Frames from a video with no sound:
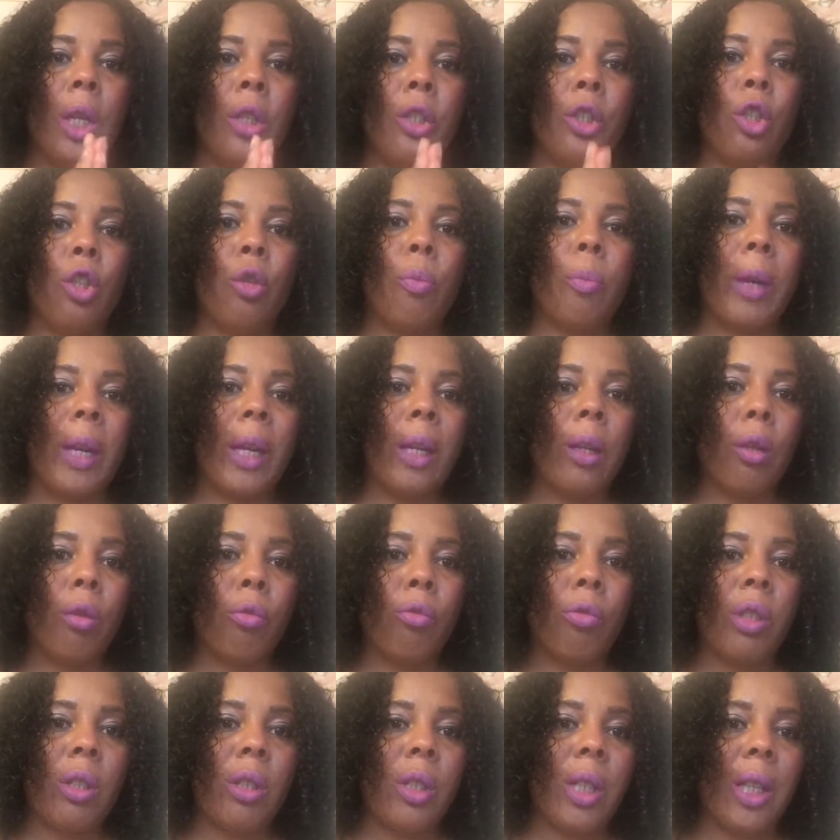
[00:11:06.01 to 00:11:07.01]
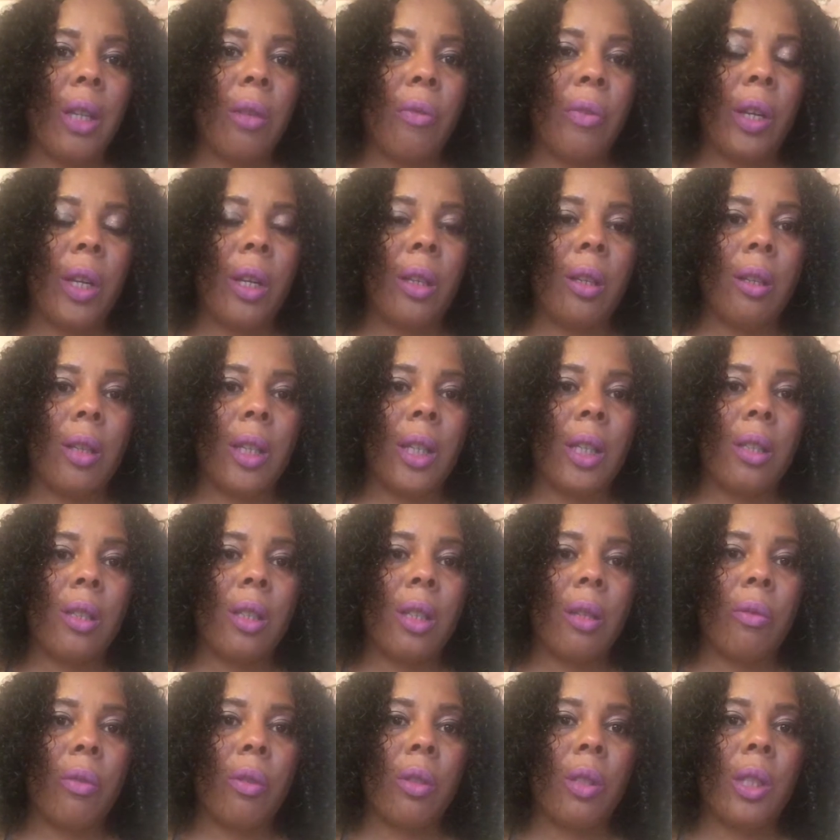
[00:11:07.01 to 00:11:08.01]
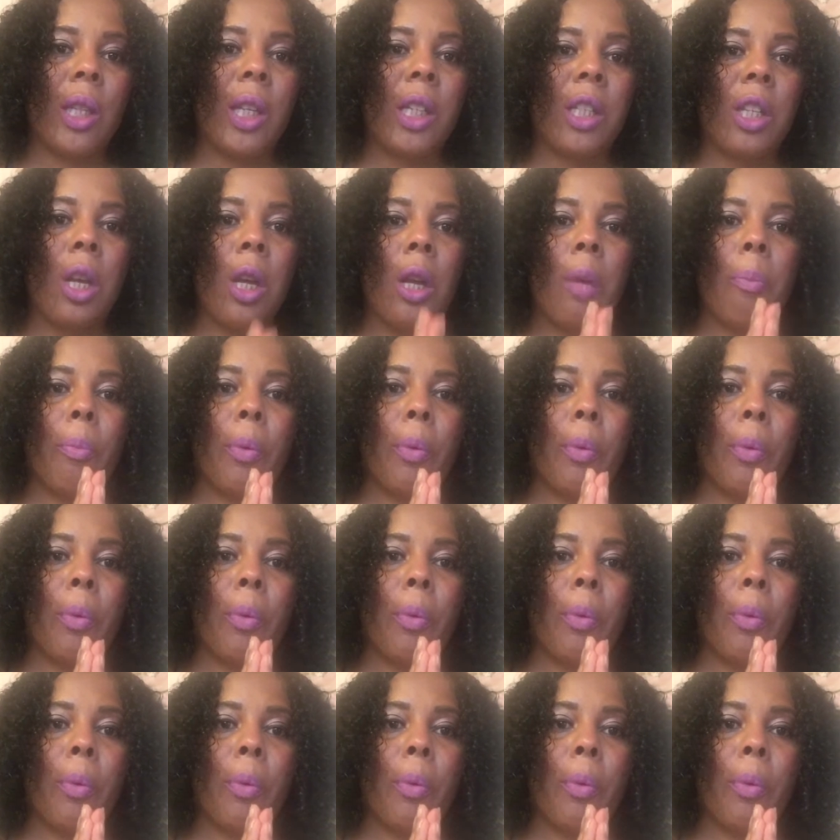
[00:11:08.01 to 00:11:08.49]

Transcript: You may not receive it in the next 7 days,